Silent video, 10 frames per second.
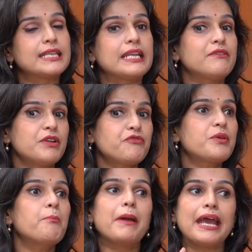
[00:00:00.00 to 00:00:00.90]
True. That even if
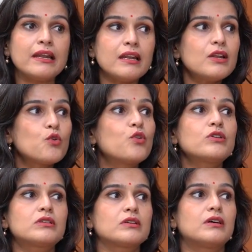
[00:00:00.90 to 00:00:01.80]
the men
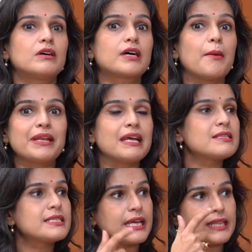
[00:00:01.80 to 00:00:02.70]
don't come in
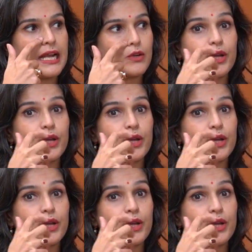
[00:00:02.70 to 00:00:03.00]
and say that,